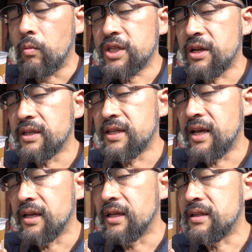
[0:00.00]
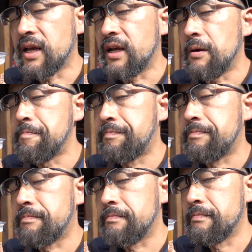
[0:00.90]
What shall I say? It's like a
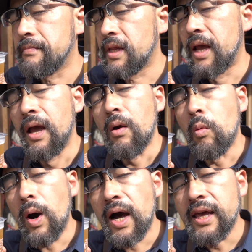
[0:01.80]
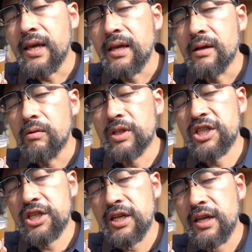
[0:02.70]
wine or
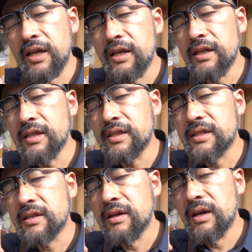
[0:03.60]
cheese,